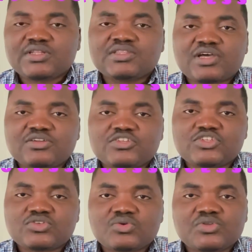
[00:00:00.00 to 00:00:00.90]
done
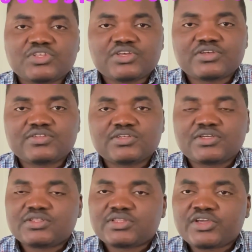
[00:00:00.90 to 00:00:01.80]
so yet.
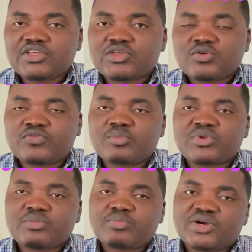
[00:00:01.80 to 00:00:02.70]
Thank you for
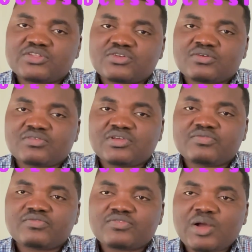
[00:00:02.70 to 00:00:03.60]
being part of the
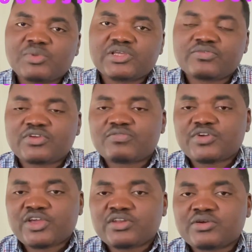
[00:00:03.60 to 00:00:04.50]
family. If you have
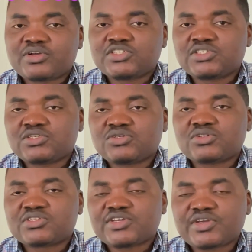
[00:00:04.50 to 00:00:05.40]
any questions, do
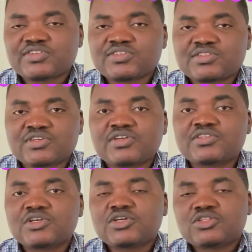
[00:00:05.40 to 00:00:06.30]
not hesitate
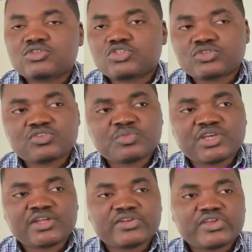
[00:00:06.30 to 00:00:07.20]
to shoot me
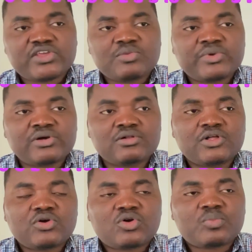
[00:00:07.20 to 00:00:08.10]
an email
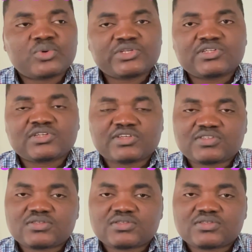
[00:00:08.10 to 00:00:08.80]
or put it in the